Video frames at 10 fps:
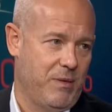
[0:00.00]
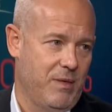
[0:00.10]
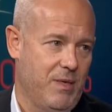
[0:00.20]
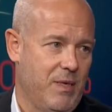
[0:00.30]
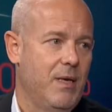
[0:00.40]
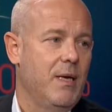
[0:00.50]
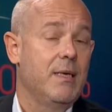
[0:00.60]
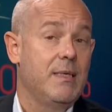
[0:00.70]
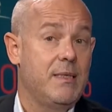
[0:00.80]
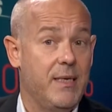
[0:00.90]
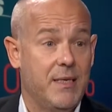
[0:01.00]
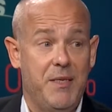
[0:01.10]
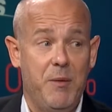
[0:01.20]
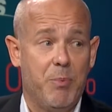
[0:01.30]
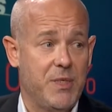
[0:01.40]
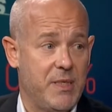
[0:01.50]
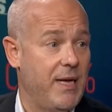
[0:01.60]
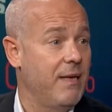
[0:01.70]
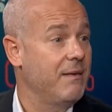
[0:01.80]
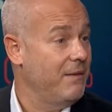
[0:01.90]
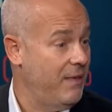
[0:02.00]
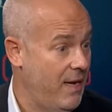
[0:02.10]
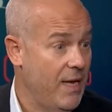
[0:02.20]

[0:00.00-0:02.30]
Sleep. Okay. Sixty well, percent. Yeah,